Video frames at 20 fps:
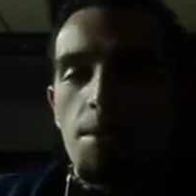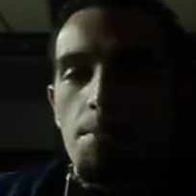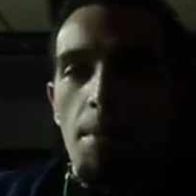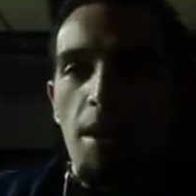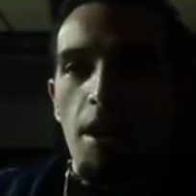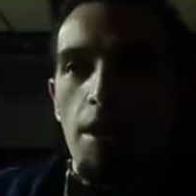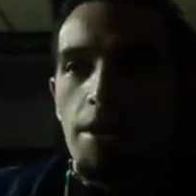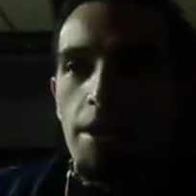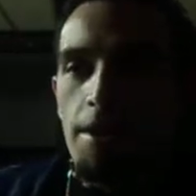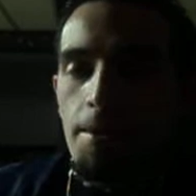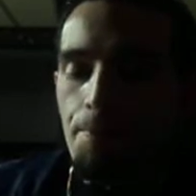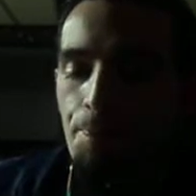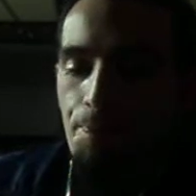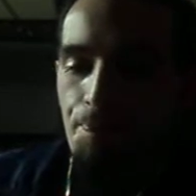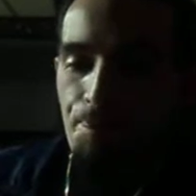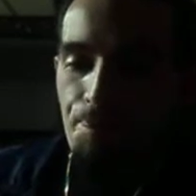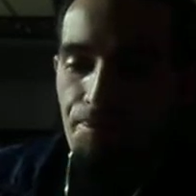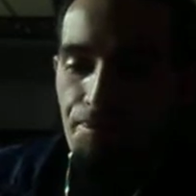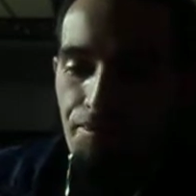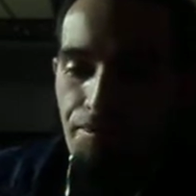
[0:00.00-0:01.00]
to Marty,
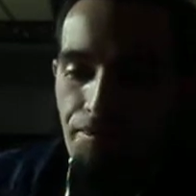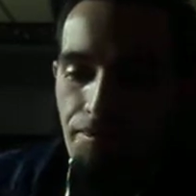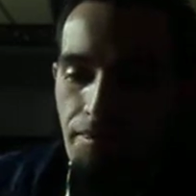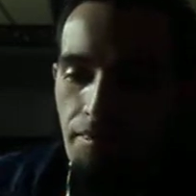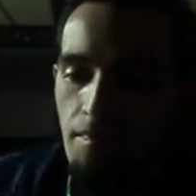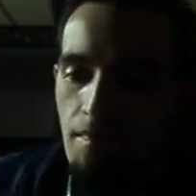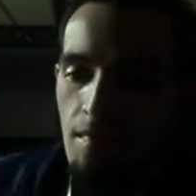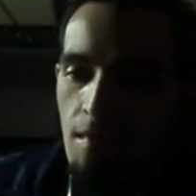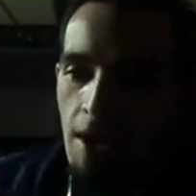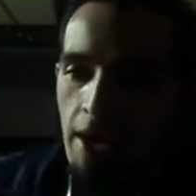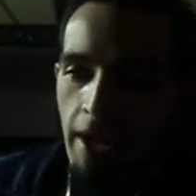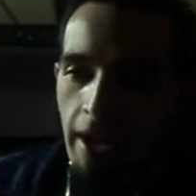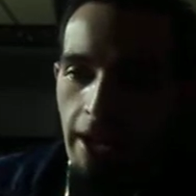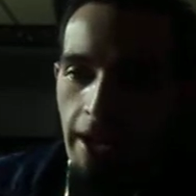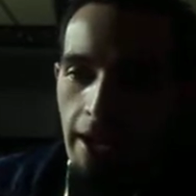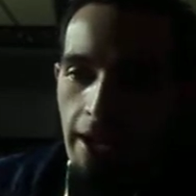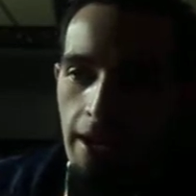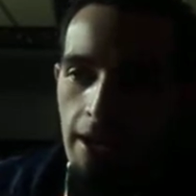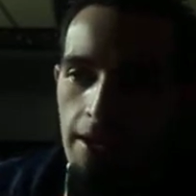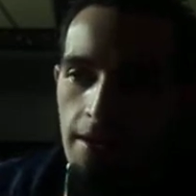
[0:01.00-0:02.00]

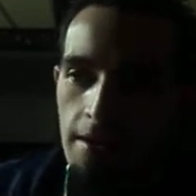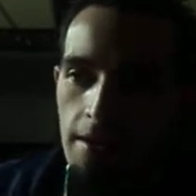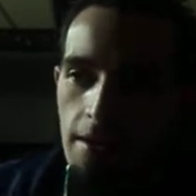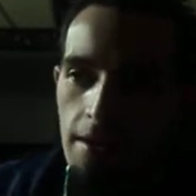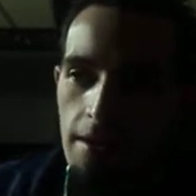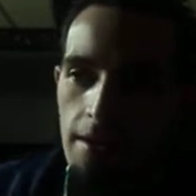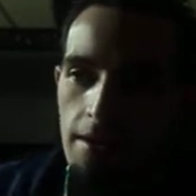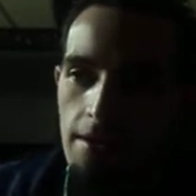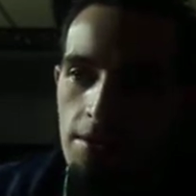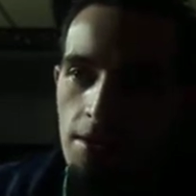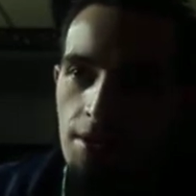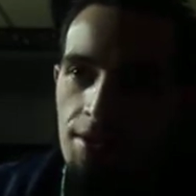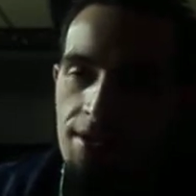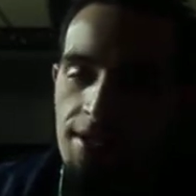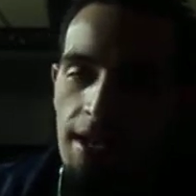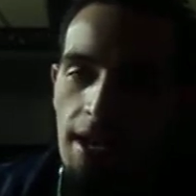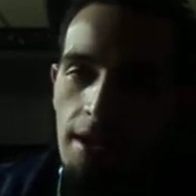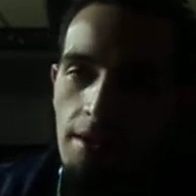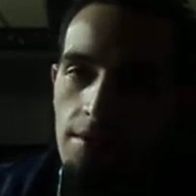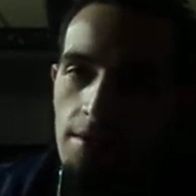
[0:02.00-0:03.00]
and turns
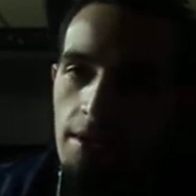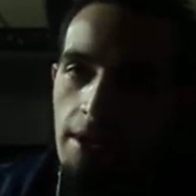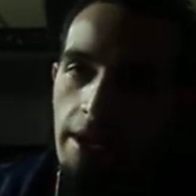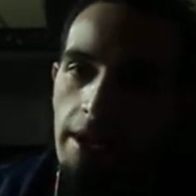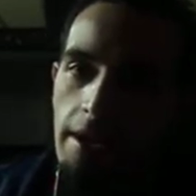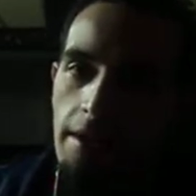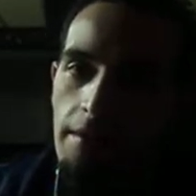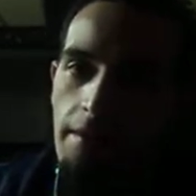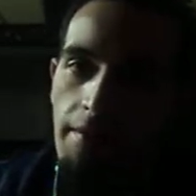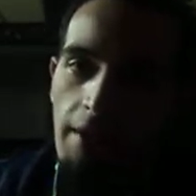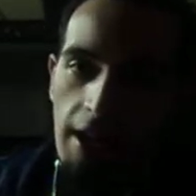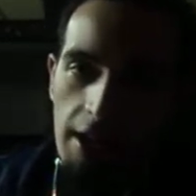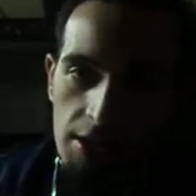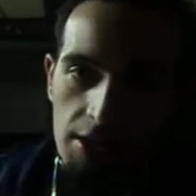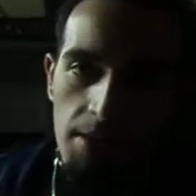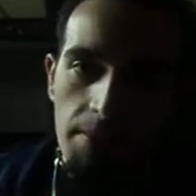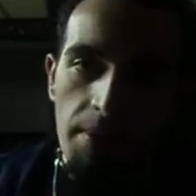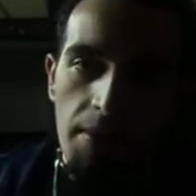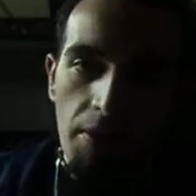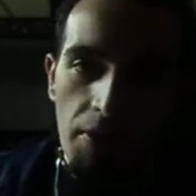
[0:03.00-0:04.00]
out they have
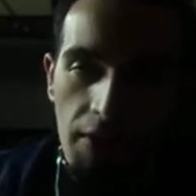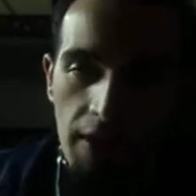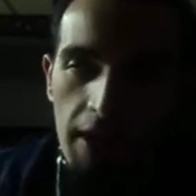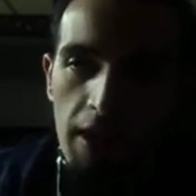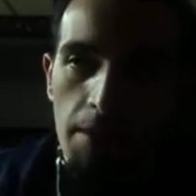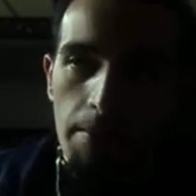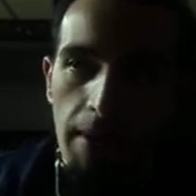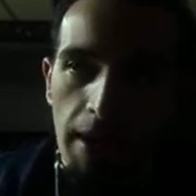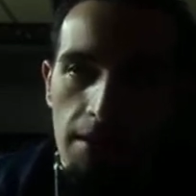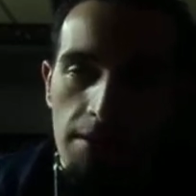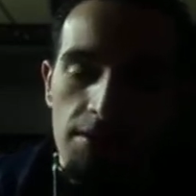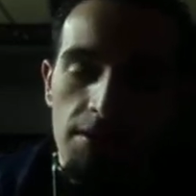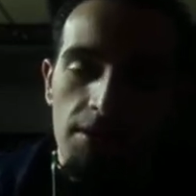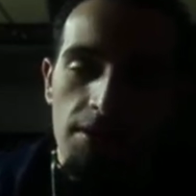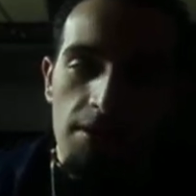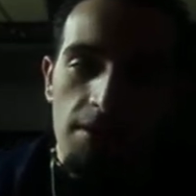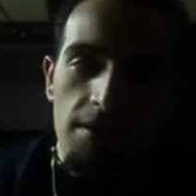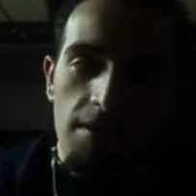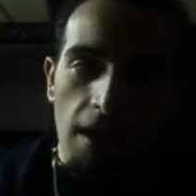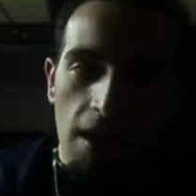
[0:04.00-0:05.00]
actually been thinking about
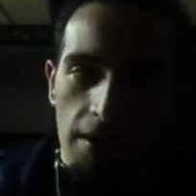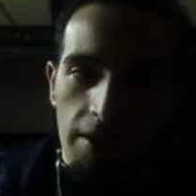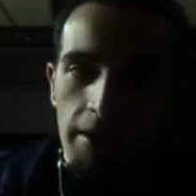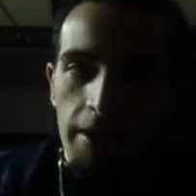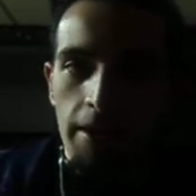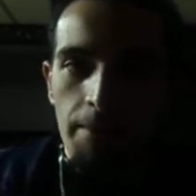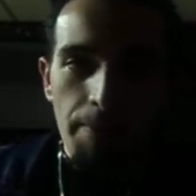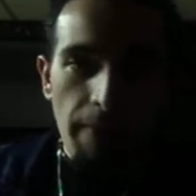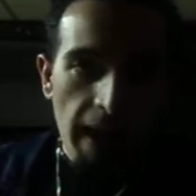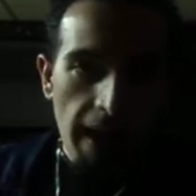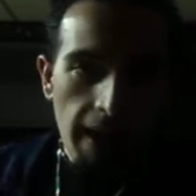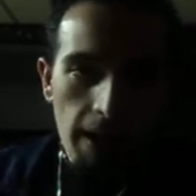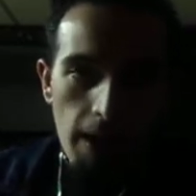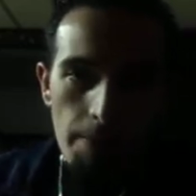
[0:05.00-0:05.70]
starting it back